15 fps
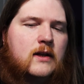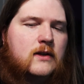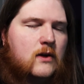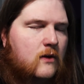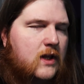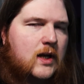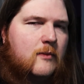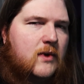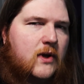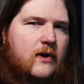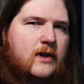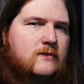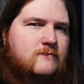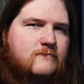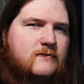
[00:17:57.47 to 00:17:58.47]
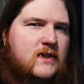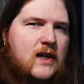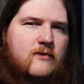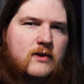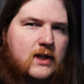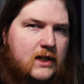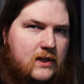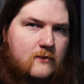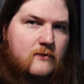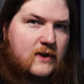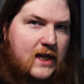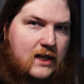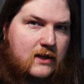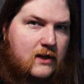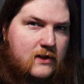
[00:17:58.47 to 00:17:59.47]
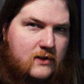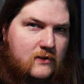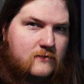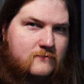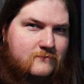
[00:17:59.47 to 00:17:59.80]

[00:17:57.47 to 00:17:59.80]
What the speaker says: Don't let them do it. Never let them flatline you.